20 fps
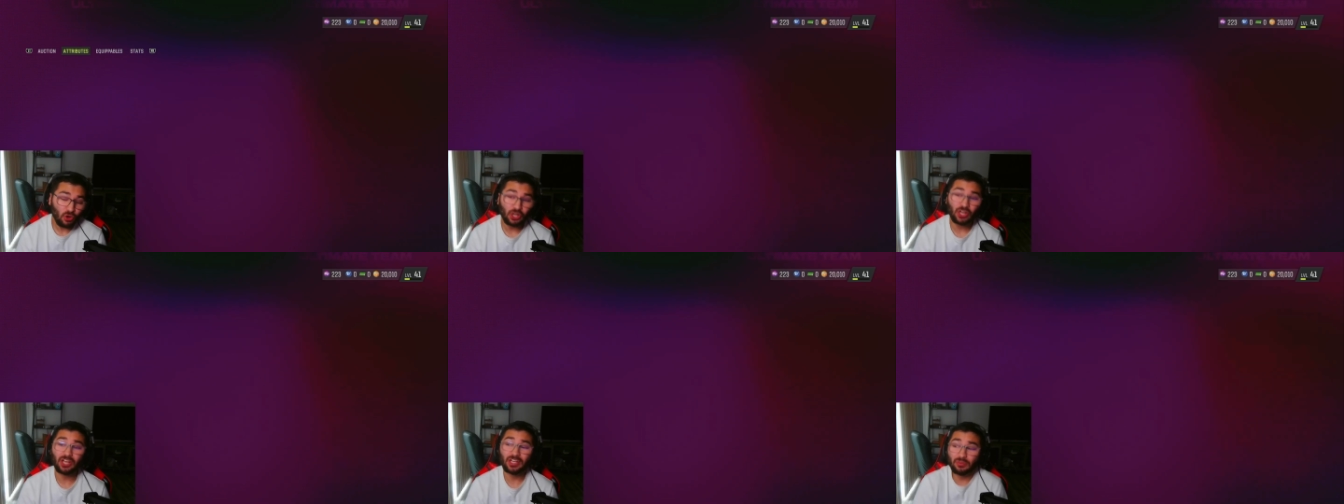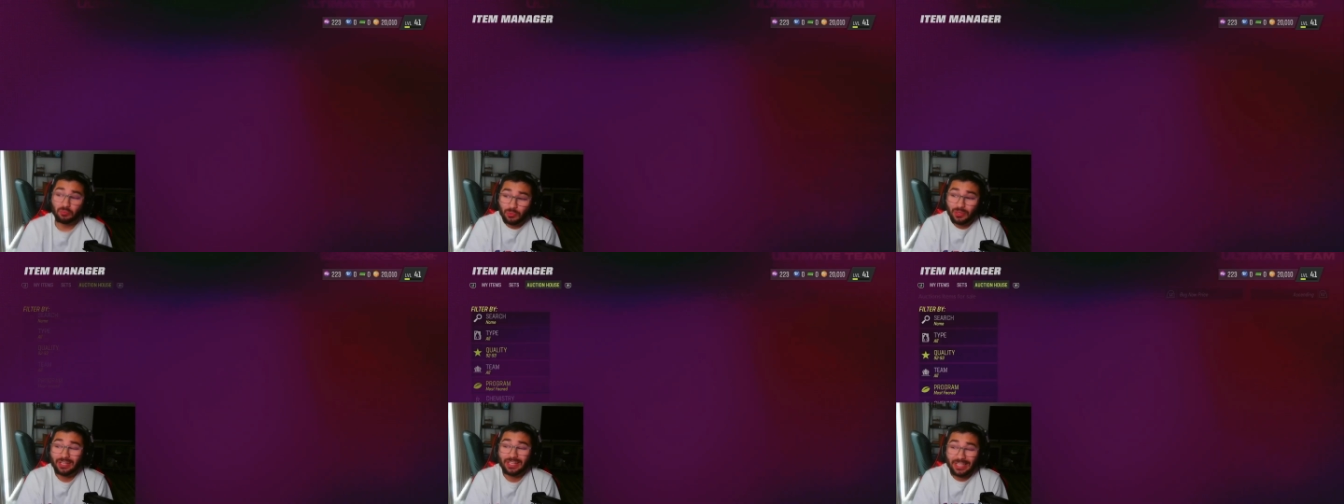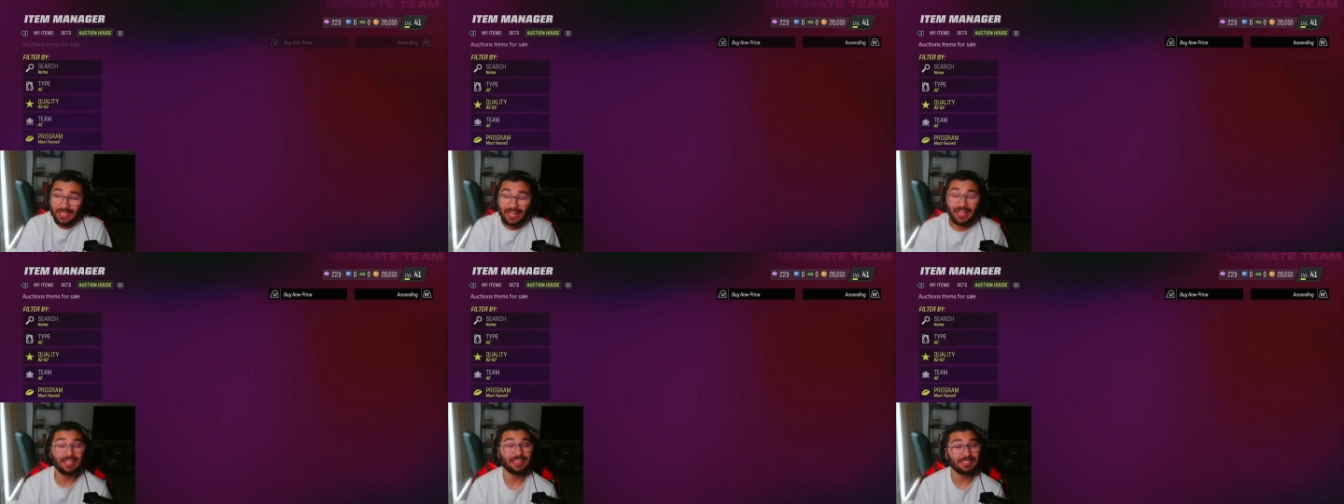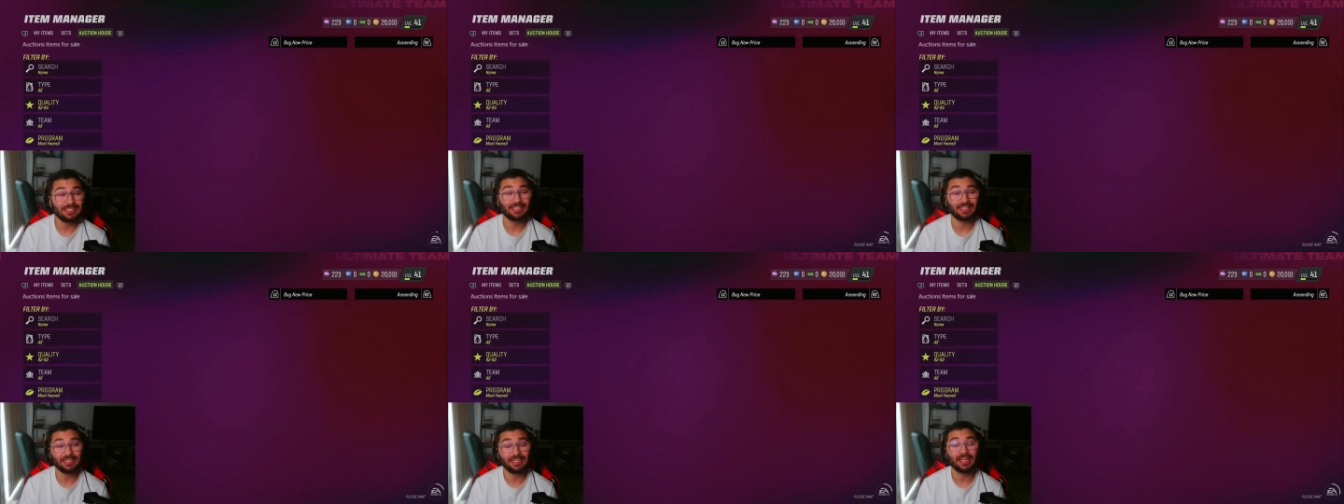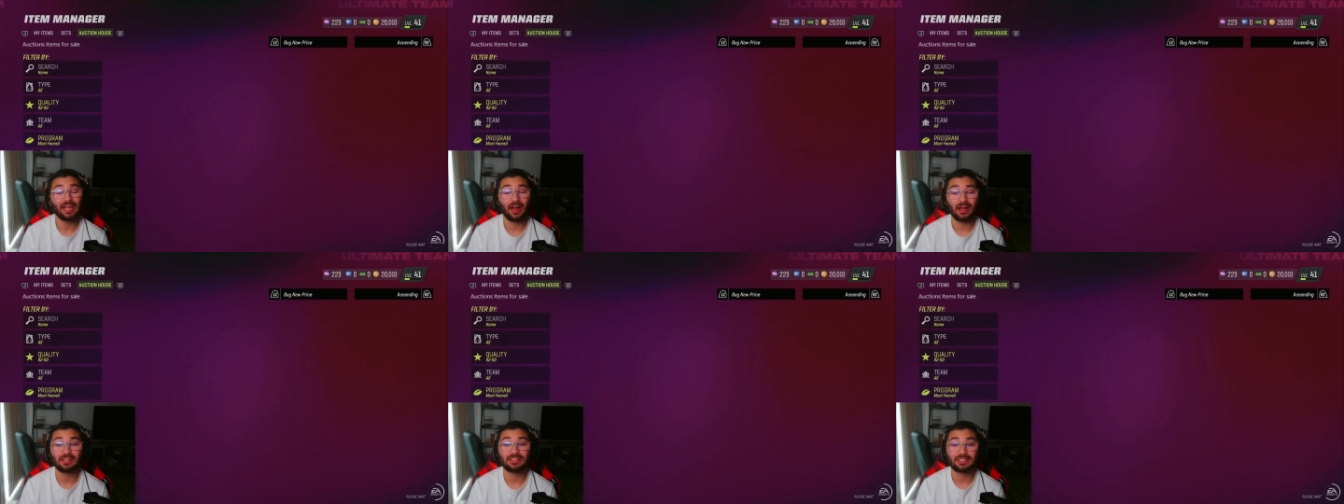good really is the
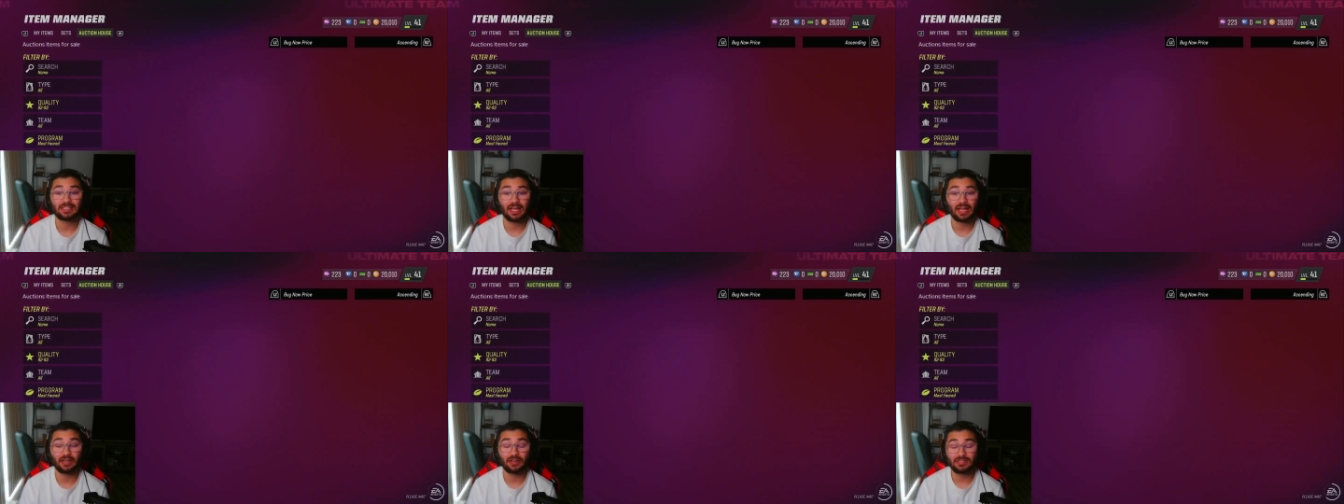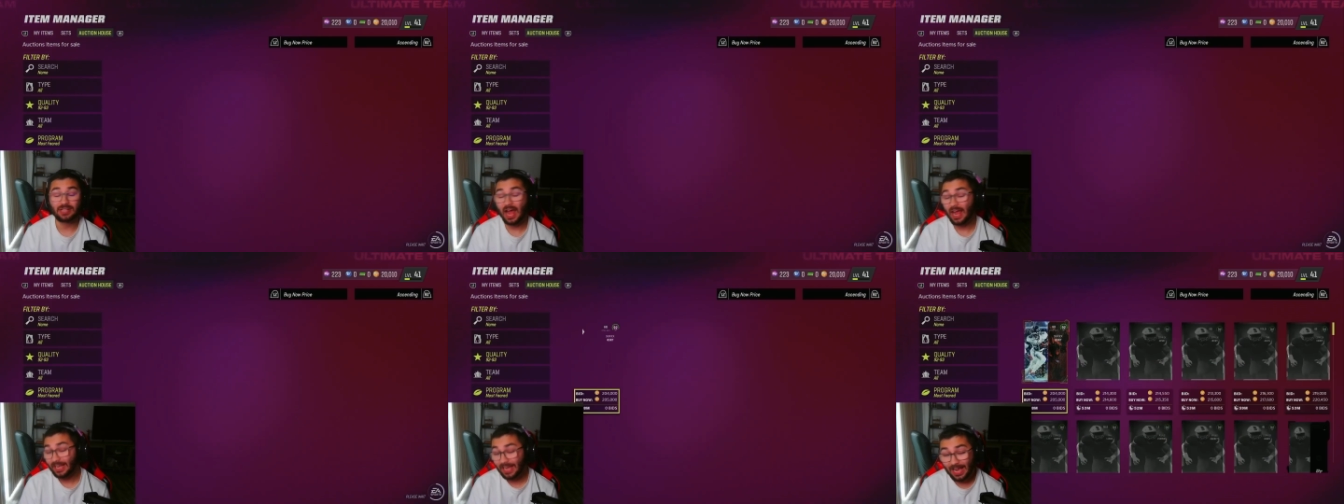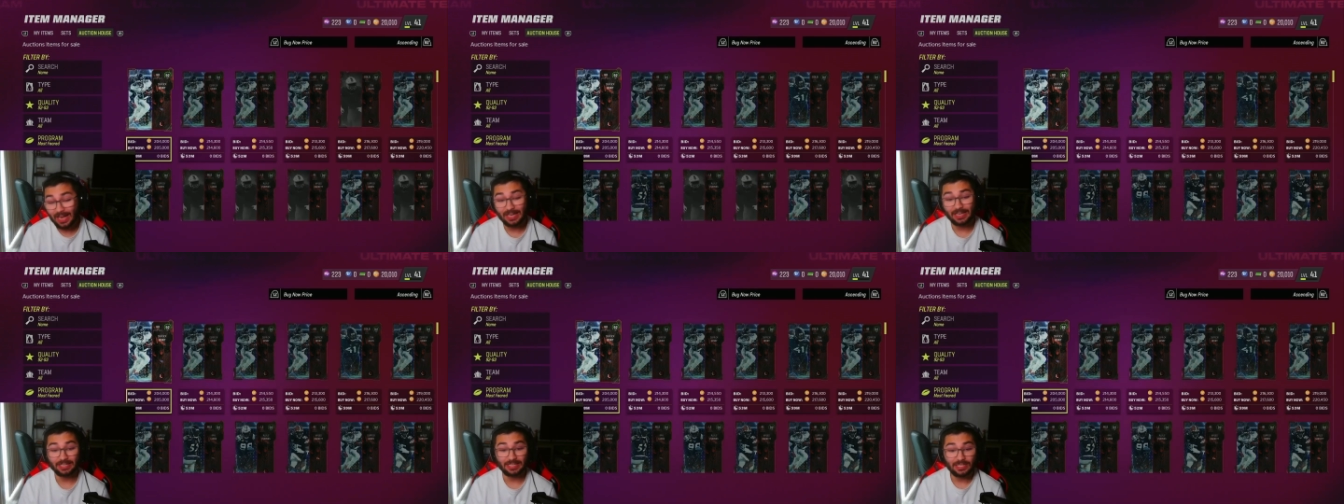Deion Sanders? I get it.